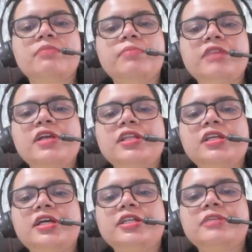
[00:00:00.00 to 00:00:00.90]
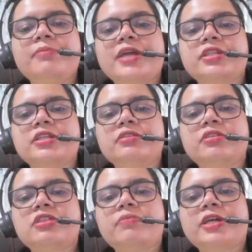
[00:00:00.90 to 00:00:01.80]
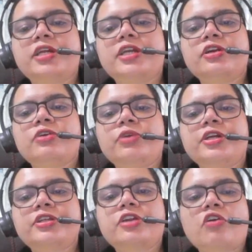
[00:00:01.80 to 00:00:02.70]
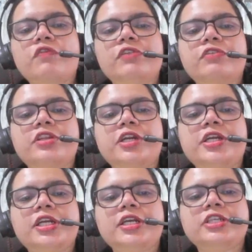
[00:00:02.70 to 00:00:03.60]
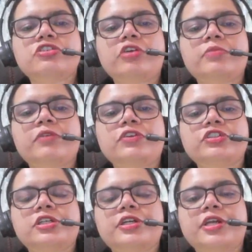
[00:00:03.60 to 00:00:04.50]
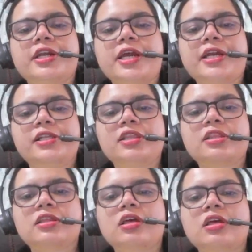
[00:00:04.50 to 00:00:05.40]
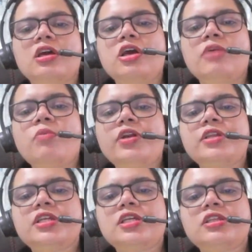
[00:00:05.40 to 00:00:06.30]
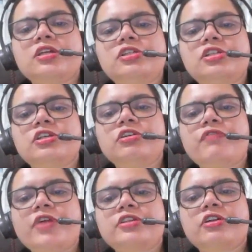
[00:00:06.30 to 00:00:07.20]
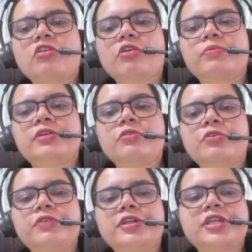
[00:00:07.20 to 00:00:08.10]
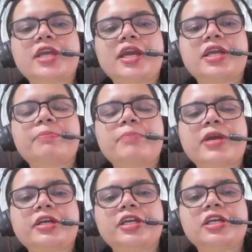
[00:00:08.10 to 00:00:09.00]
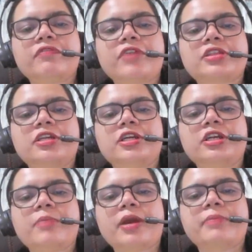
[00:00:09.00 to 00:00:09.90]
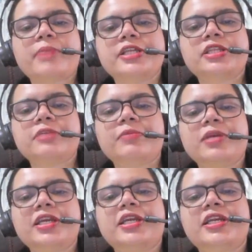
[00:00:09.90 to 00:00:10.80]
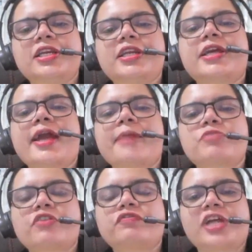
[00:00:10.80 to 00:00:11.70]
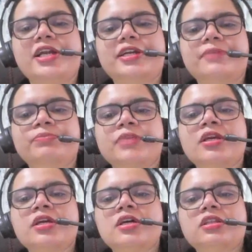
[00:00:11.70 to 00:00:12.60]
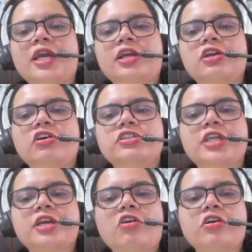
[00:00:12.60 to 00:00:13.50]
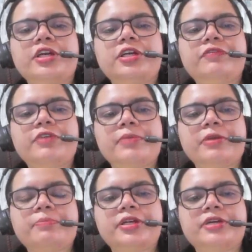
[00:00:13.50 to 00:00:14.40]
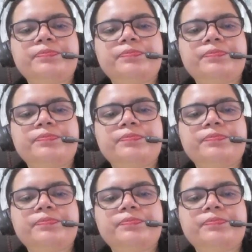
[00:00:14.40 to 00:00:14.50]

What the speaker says: Meanwhile, the London magazine The Spectator noted the novel was readily enjoyable for children and adults. Modern cities continue to find the novel noteworthy and are practically fascinated by Barrie's seemingly intricate gaps of child psychology and cognitive development.